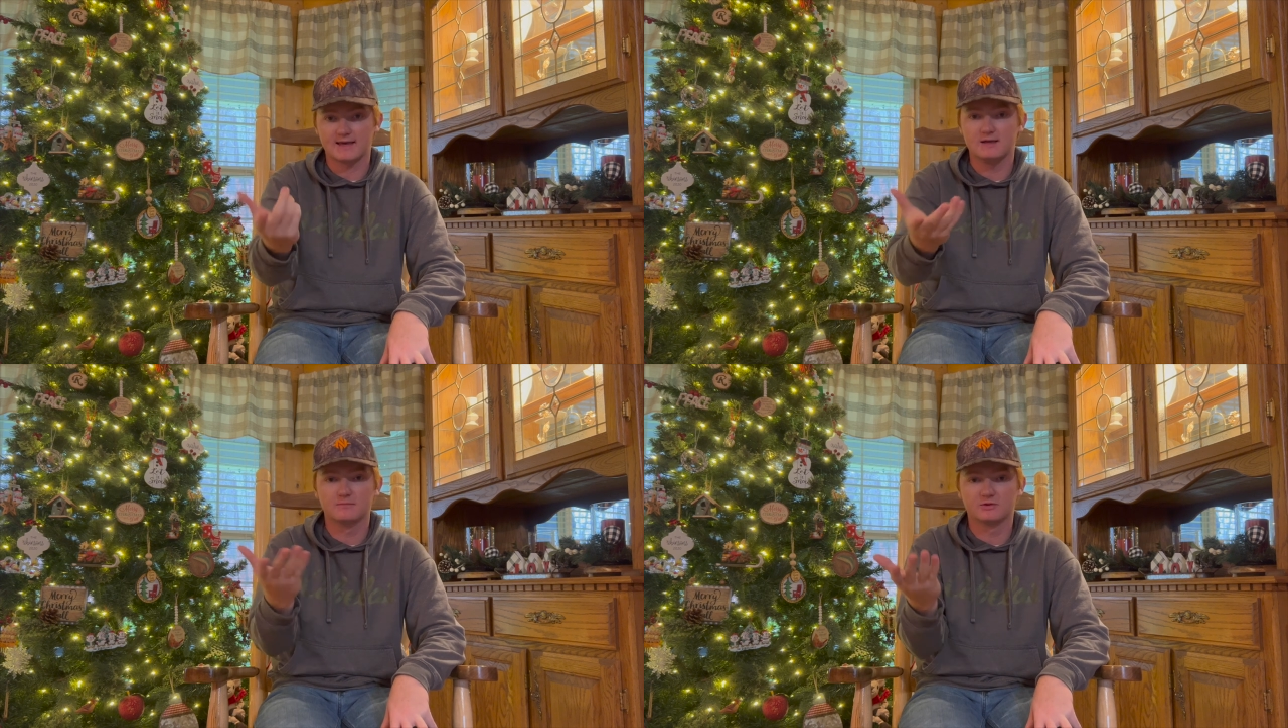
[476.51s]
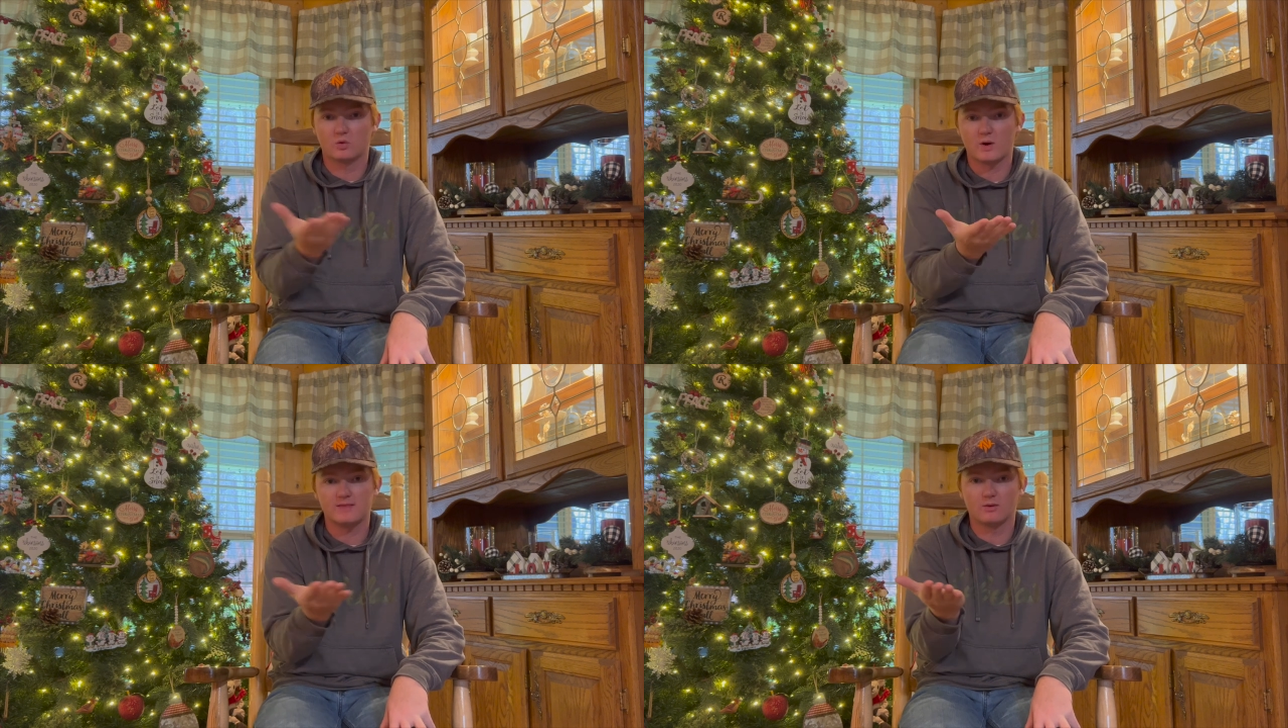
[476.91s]
in
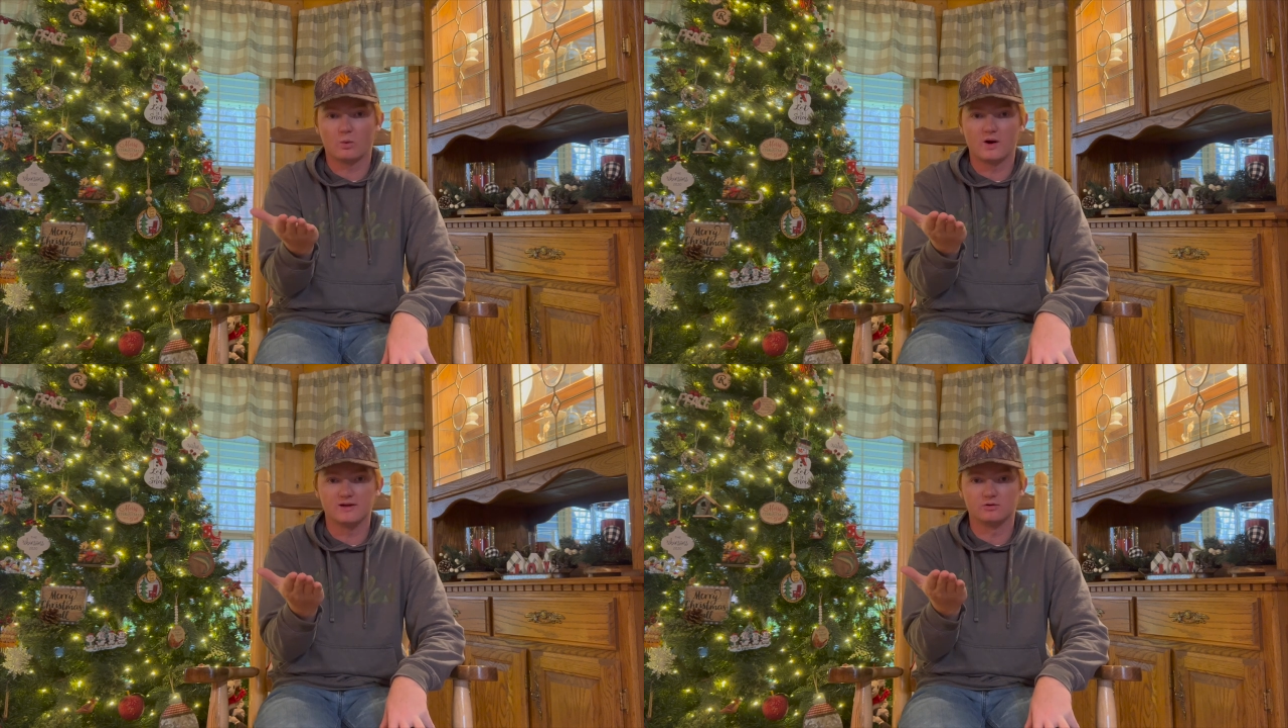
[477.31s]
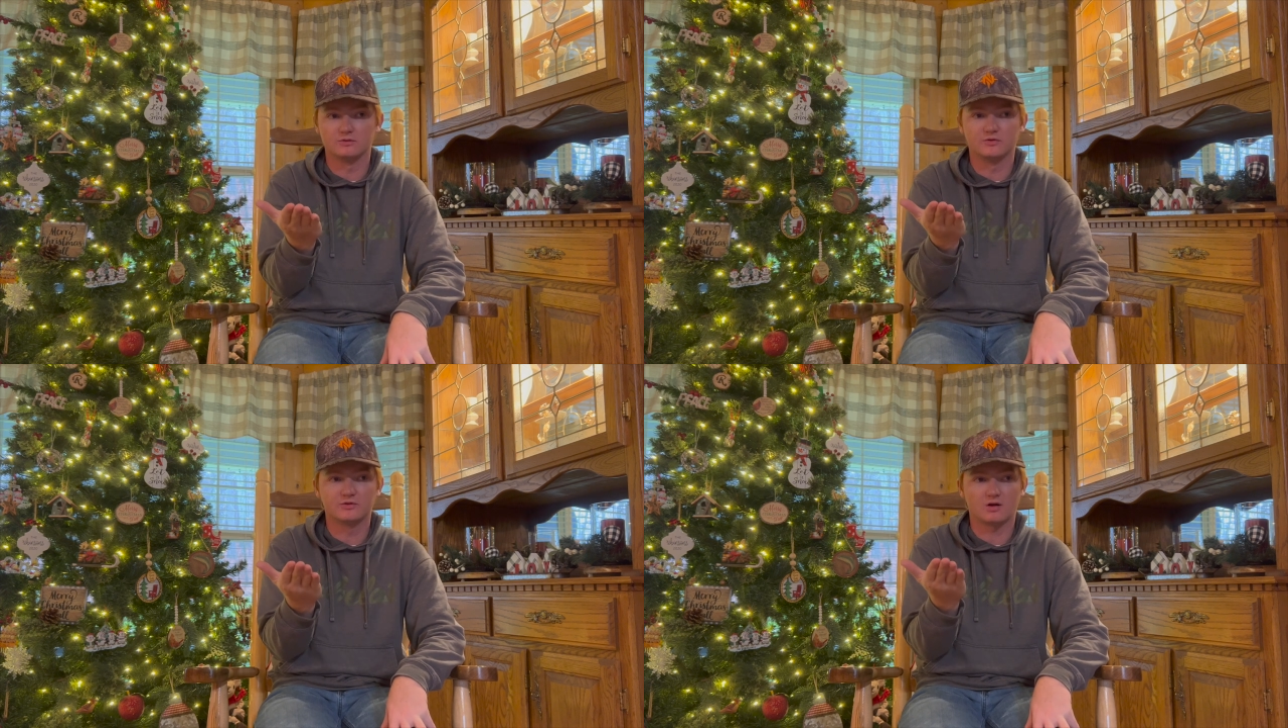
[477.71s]
between the
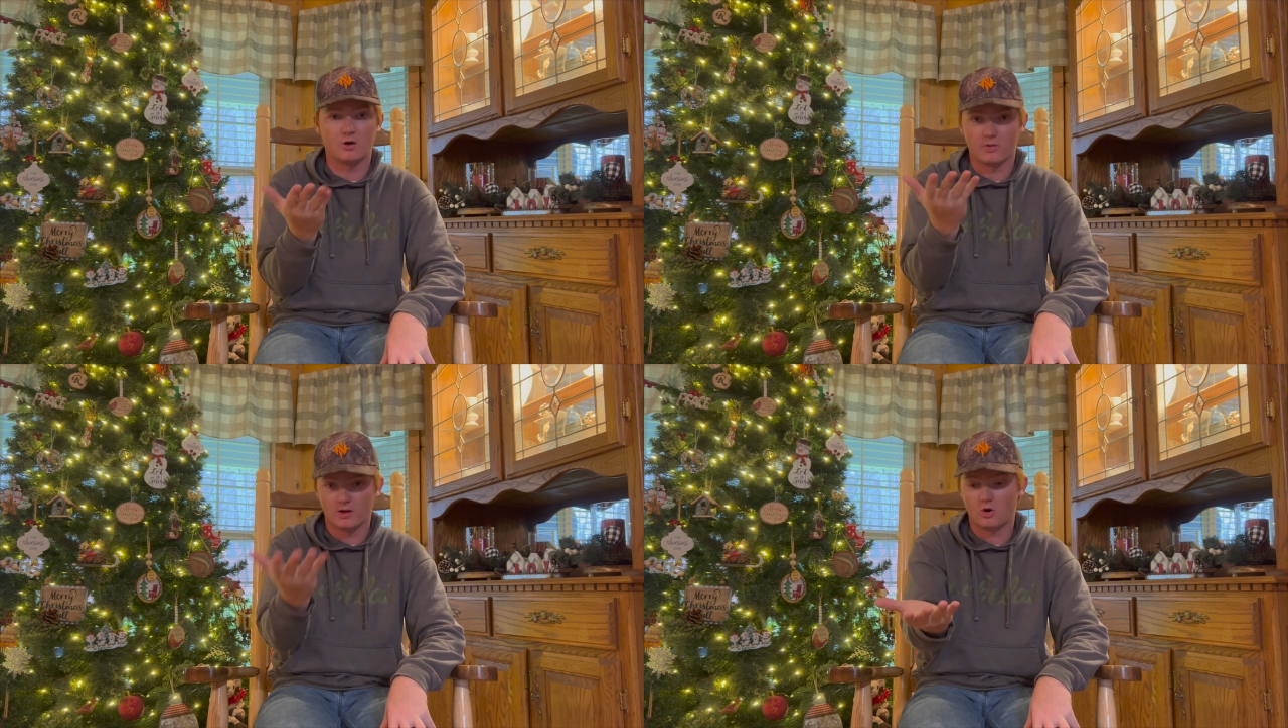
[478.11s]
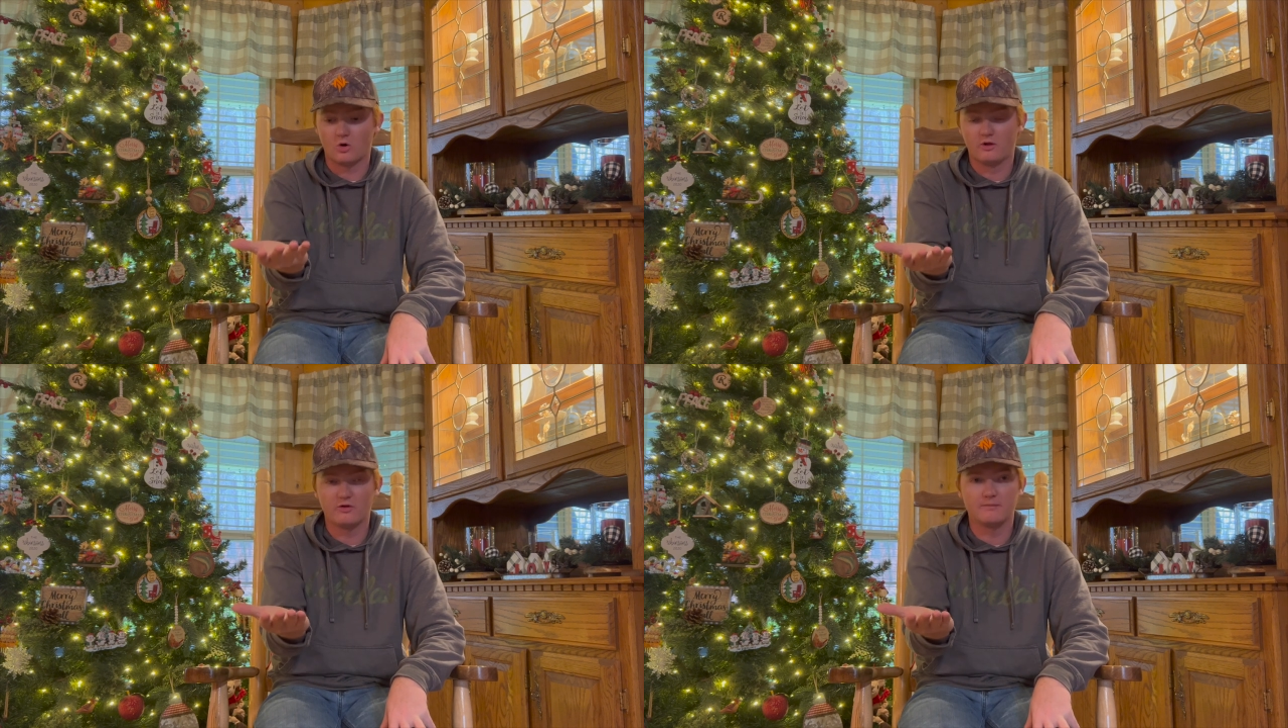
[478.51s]
welds on the
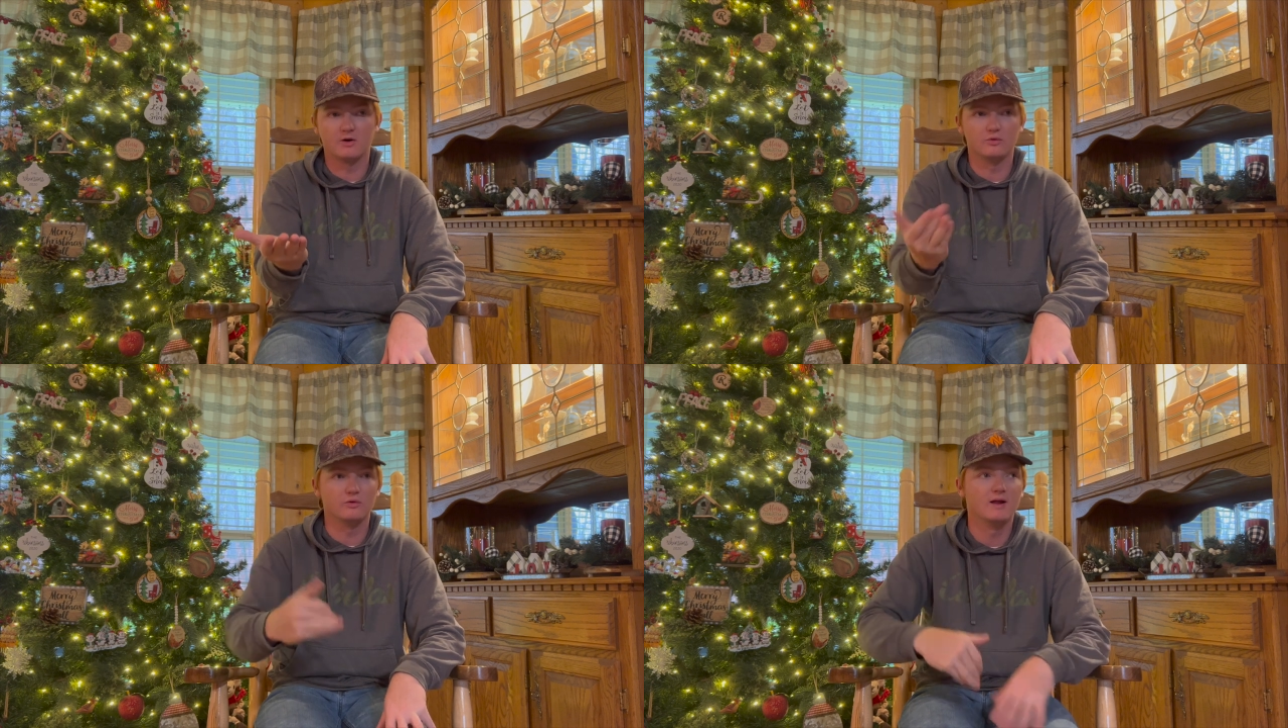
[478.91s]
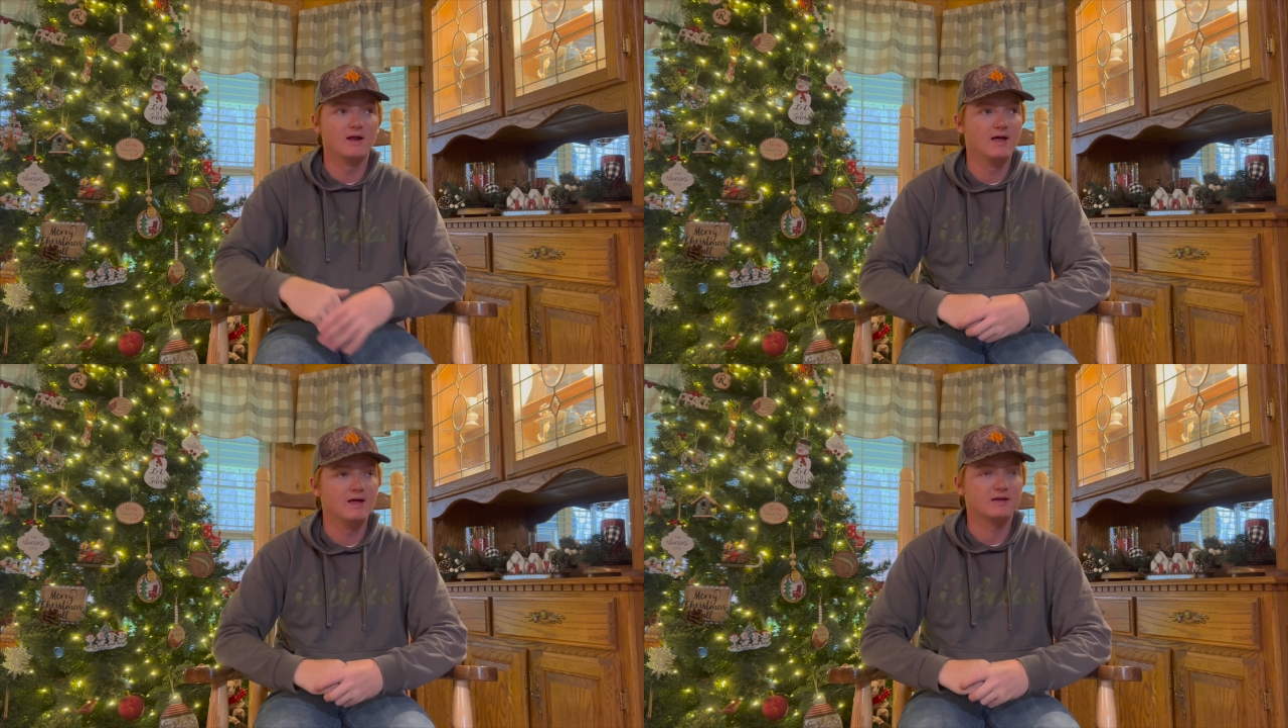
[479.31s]
hull of the boat.
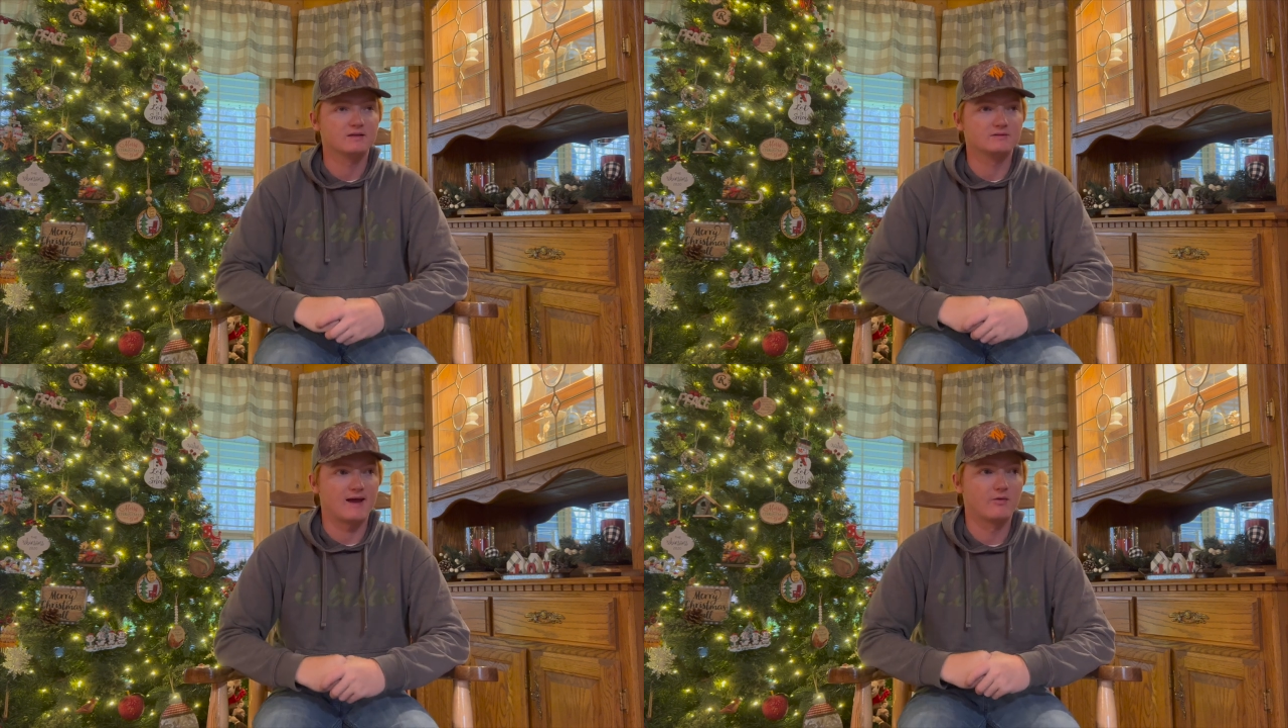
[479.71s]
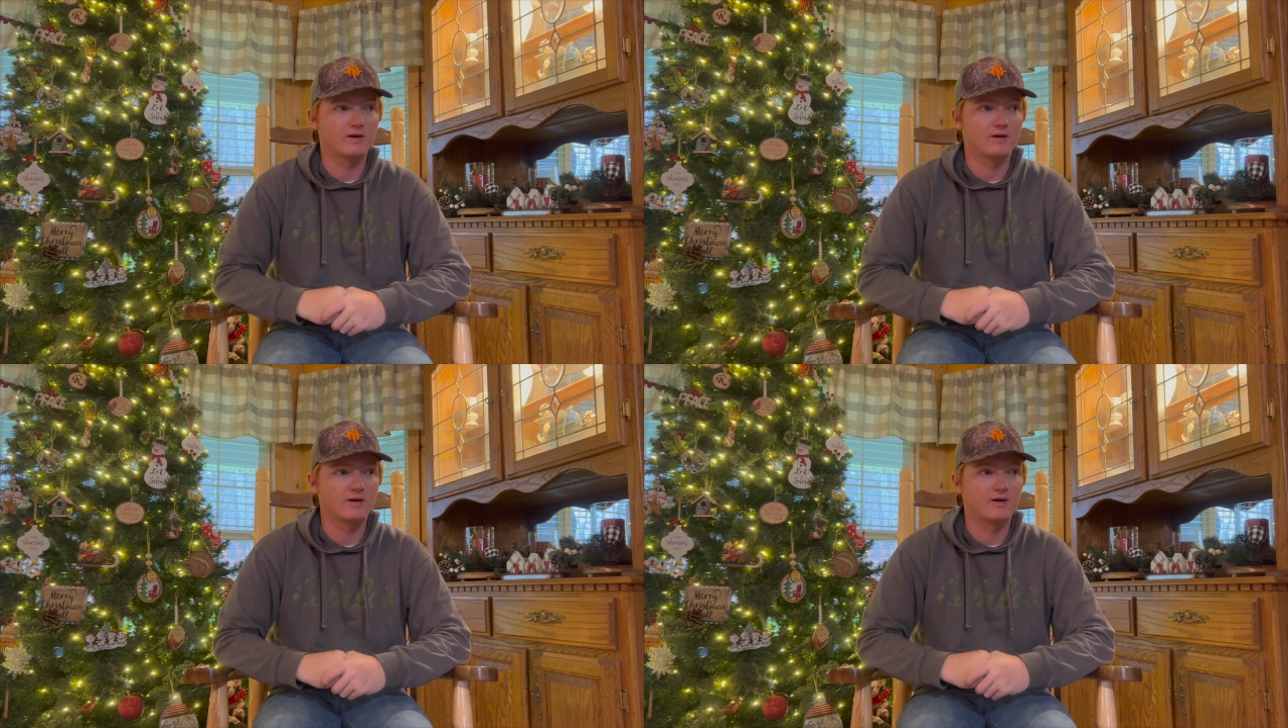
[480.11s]
Down